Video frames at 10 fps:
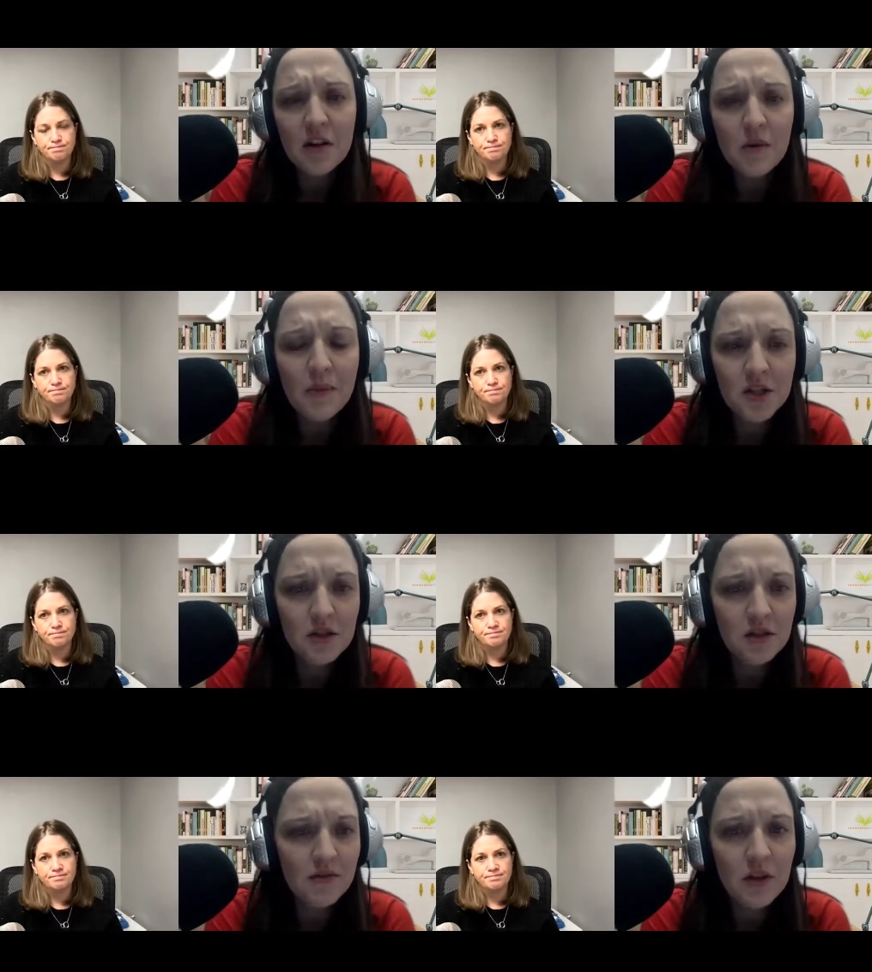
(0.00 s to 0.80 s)
Speaker 1: you
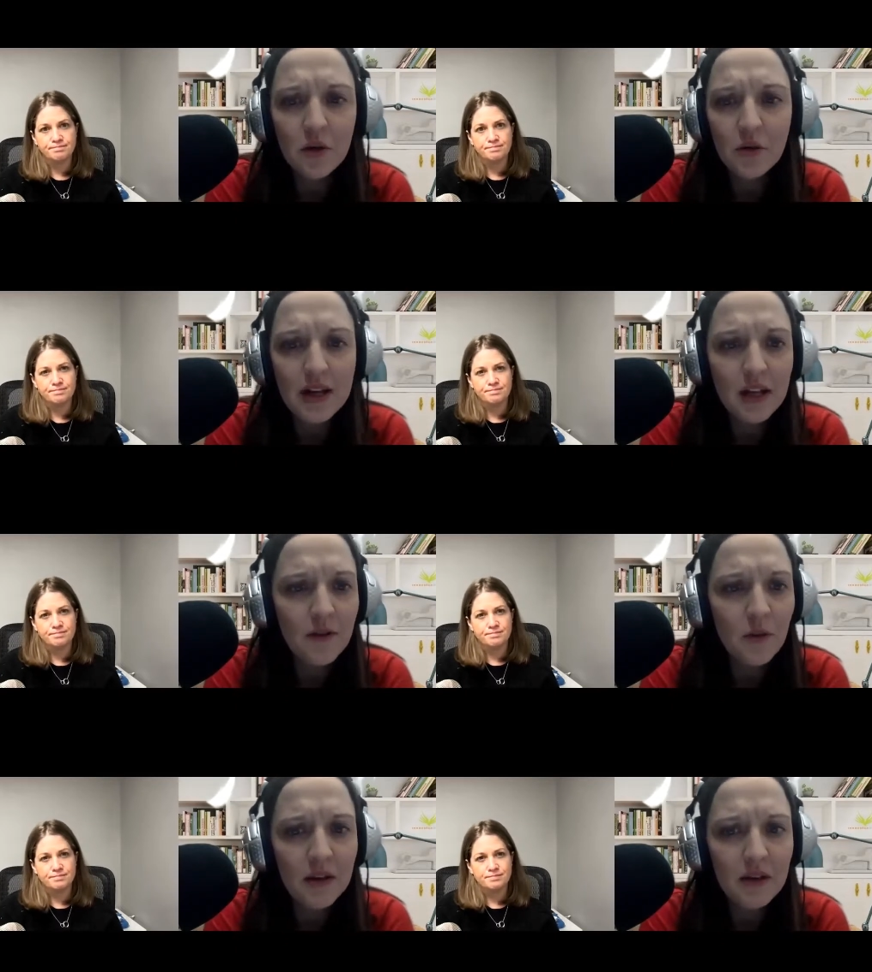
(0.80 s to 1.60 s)
mentioned a few, any
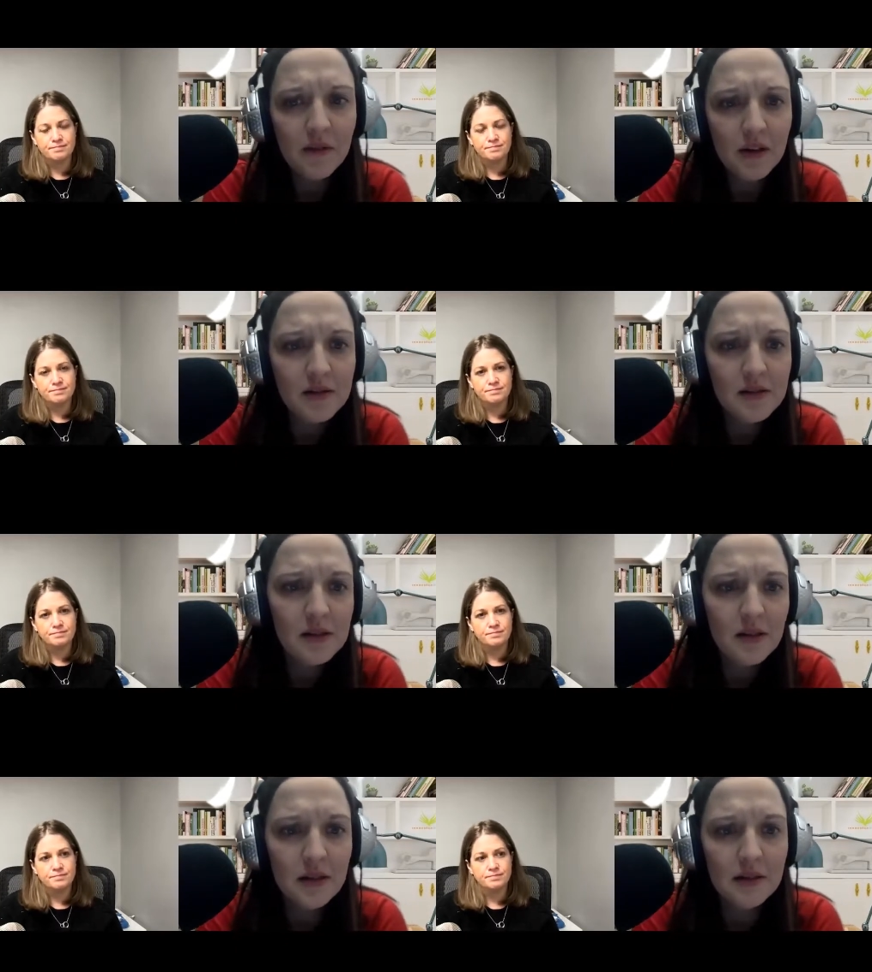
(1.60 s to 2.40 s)
other
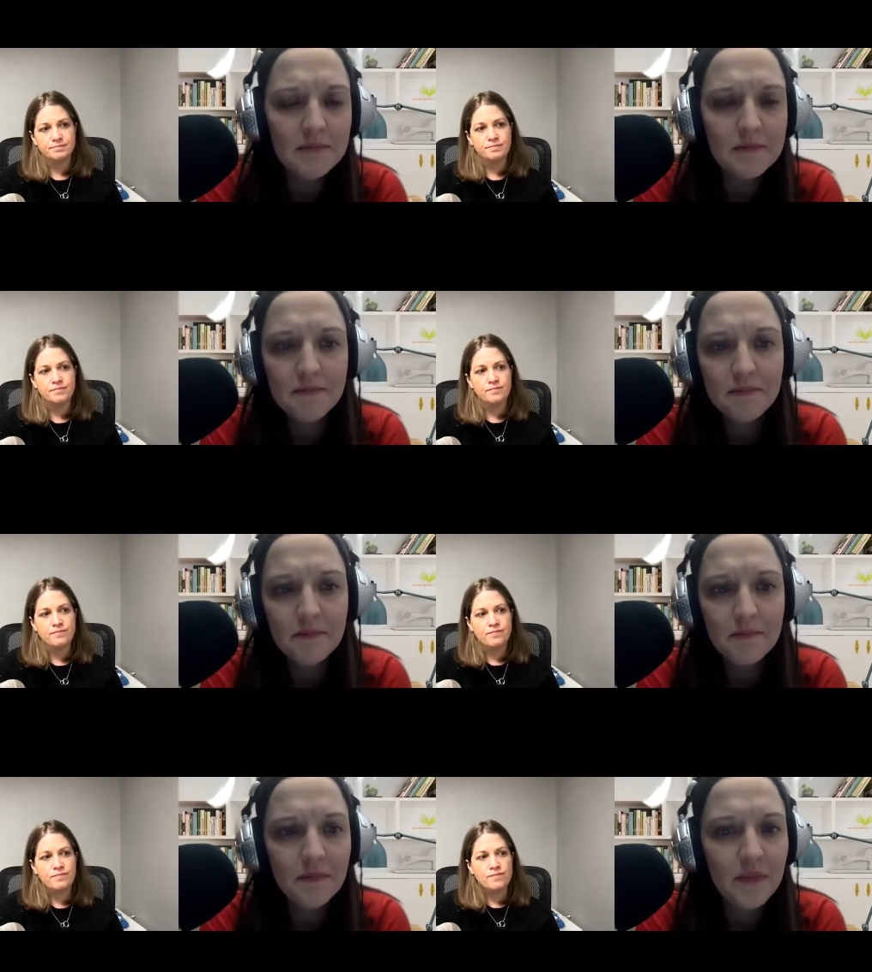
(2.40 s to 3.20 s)
pitfalls um,
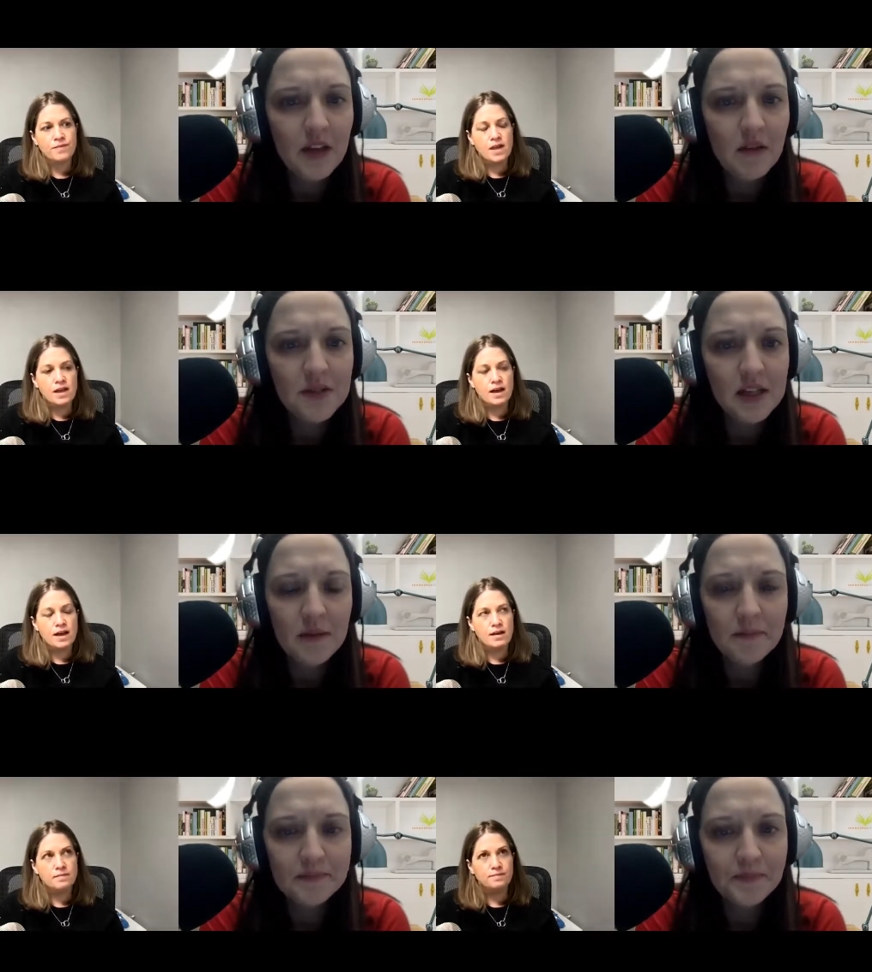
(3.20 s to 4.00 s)
that you've
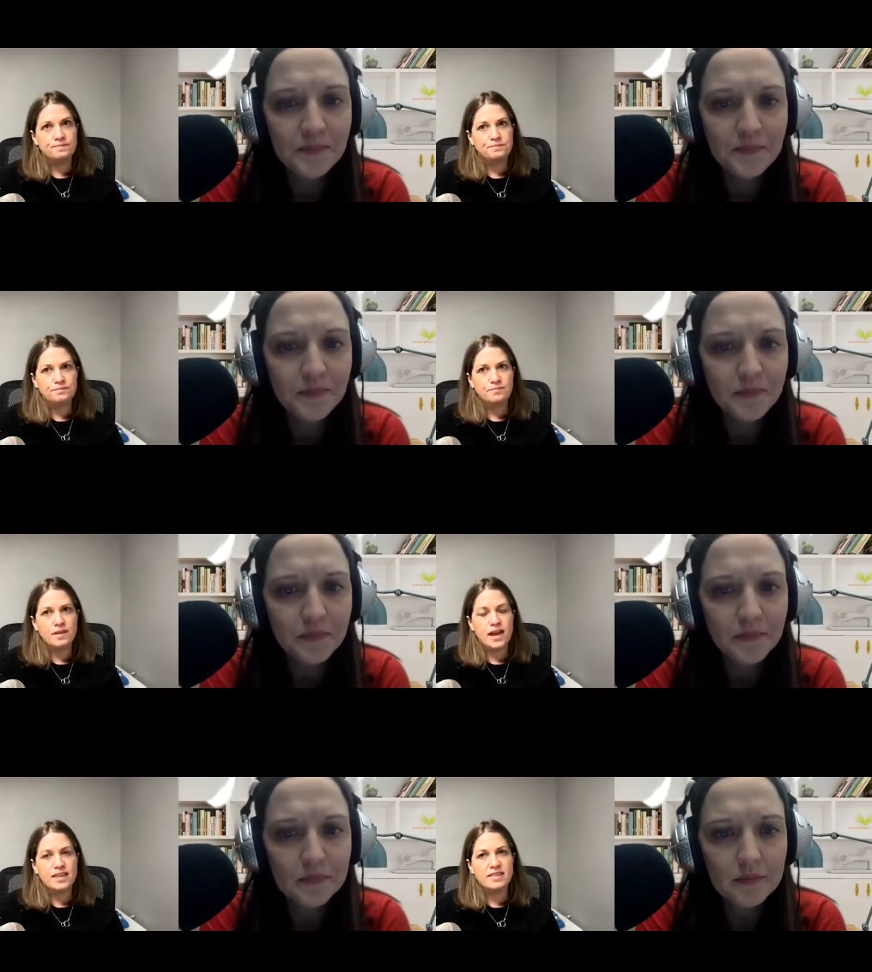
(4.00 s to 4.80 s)
seen?
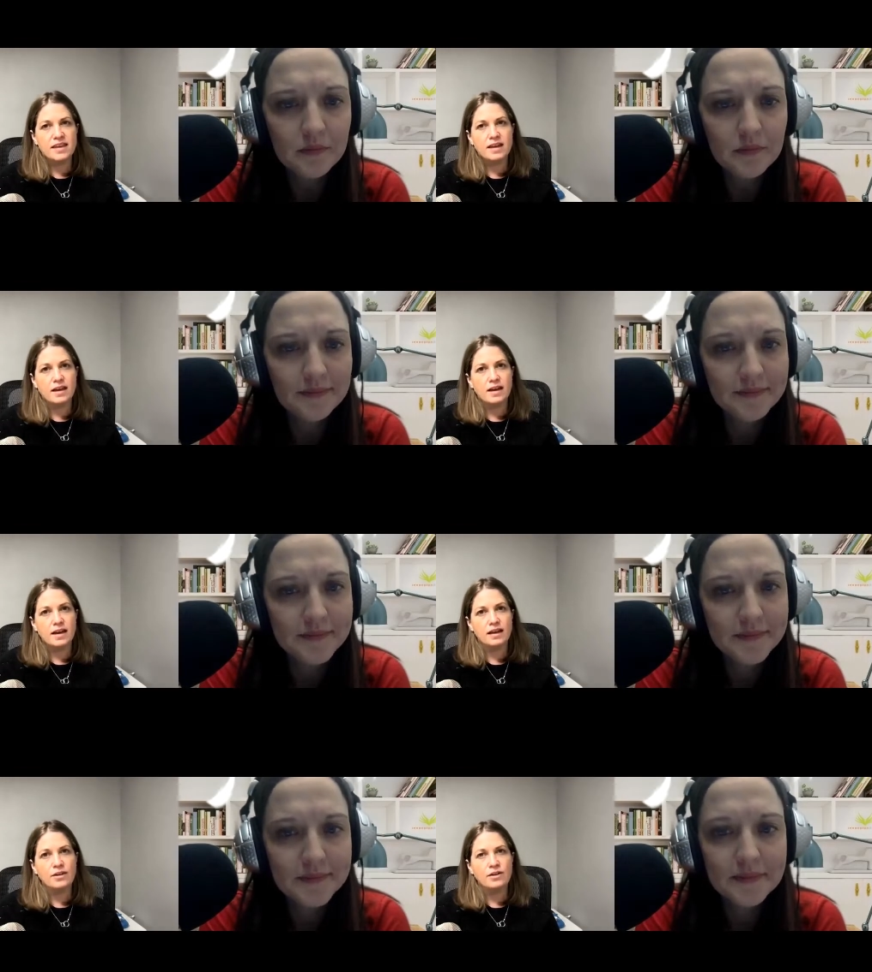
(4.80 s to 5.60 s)
Speaker 2: I think uh,
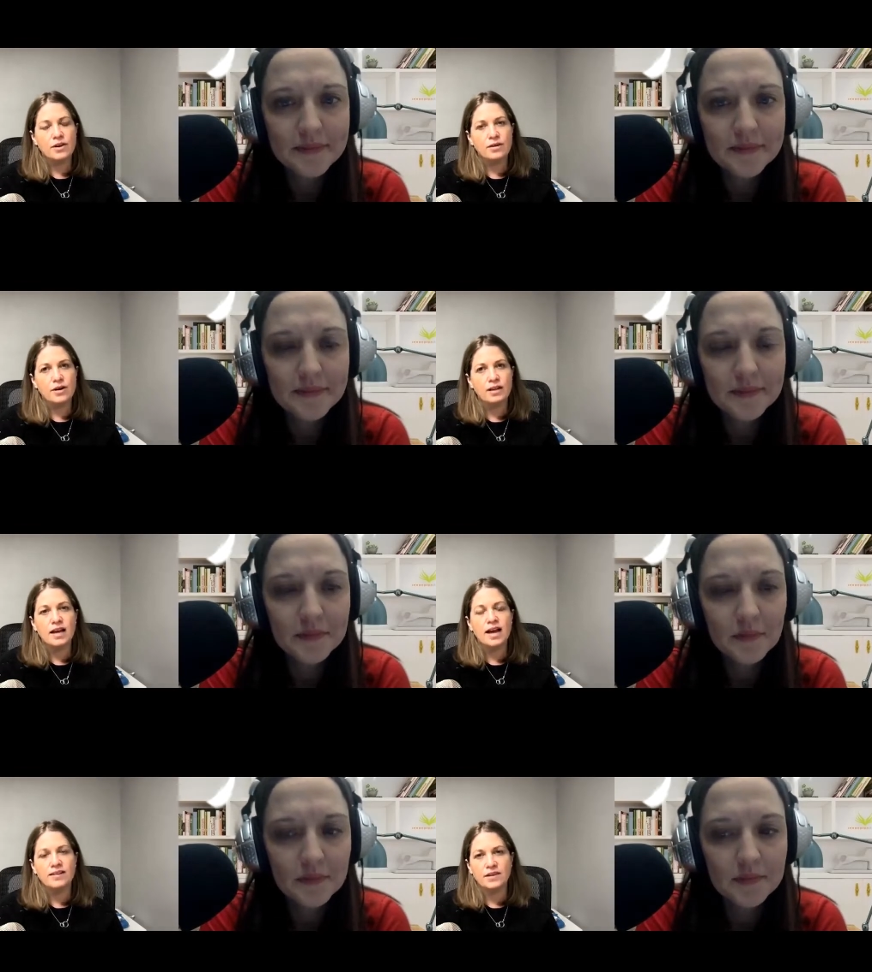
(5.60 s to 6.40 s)
you know a
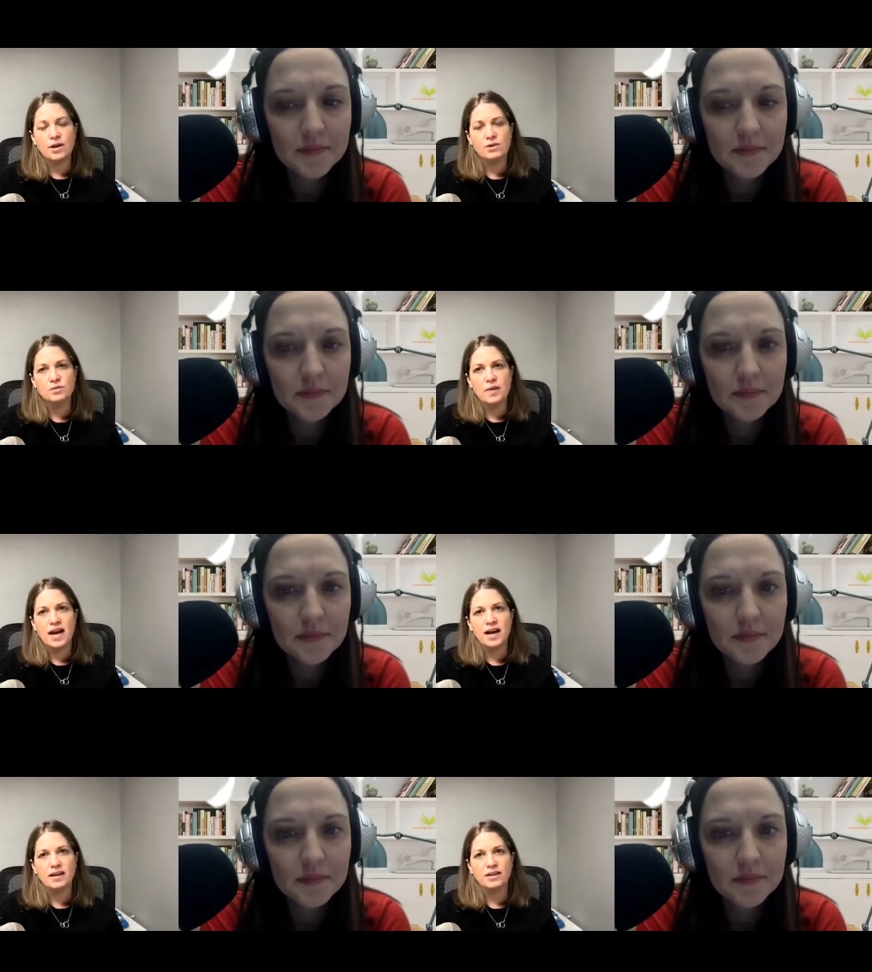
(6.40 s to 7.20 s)
lot of it goes
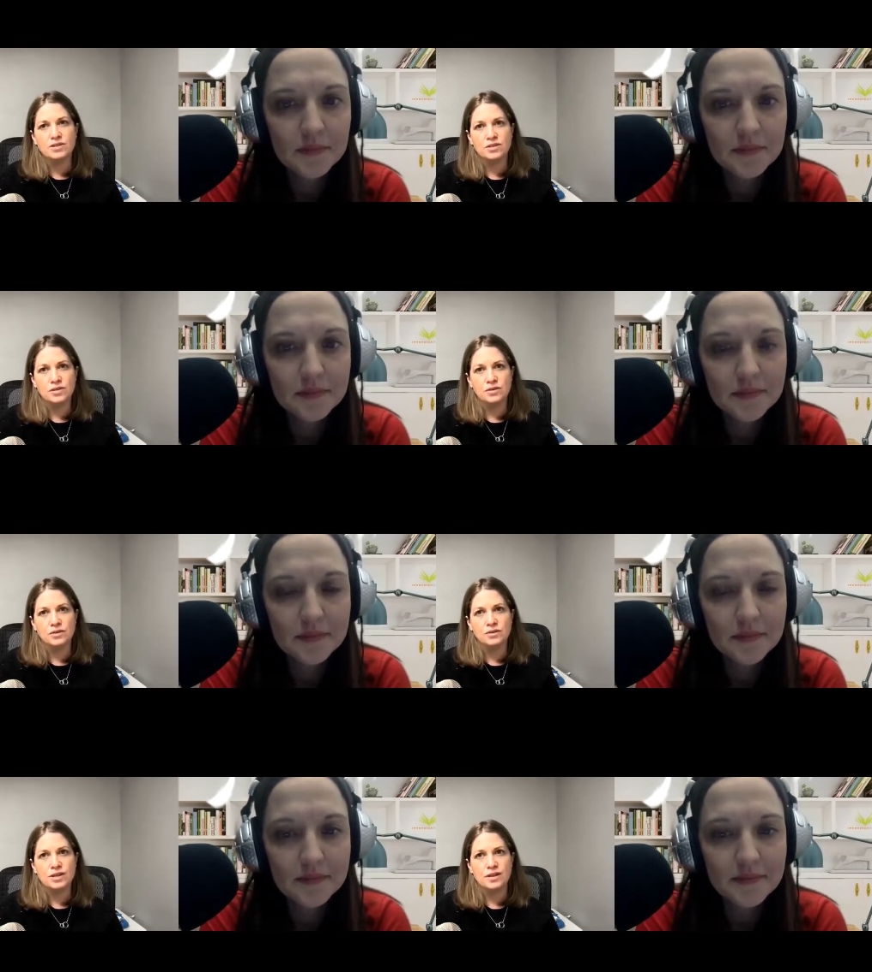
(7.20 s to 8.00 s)
back
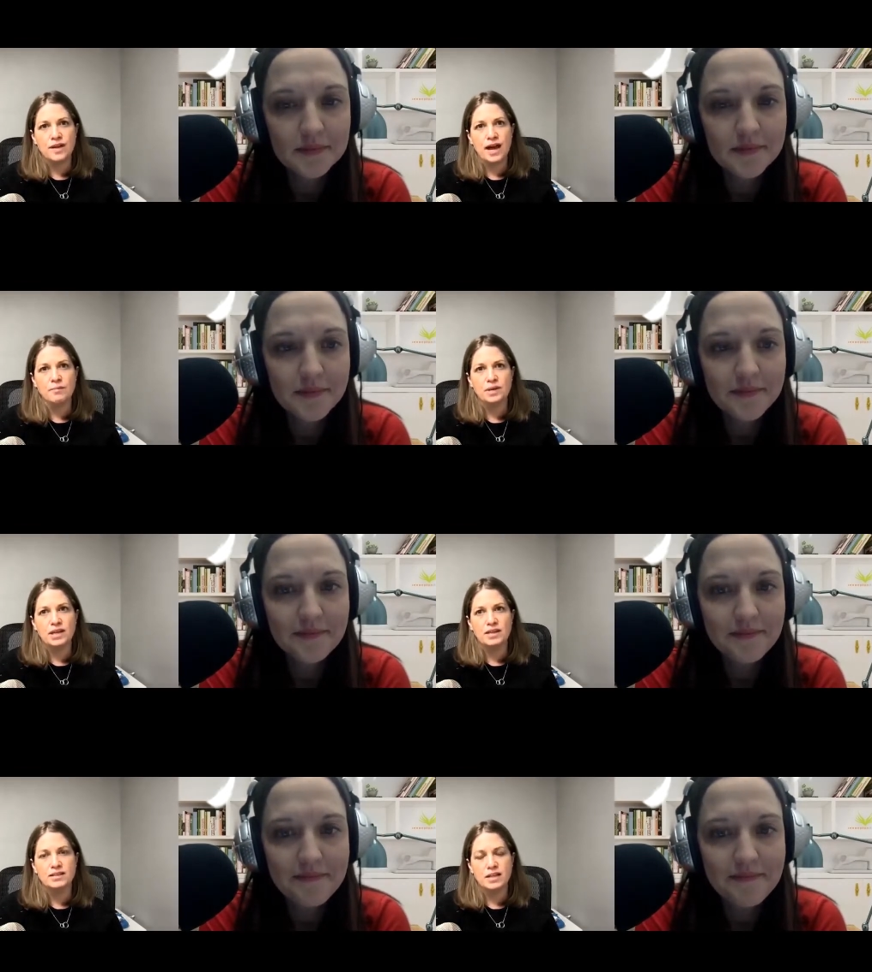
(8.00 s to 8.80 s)
to to that piece. A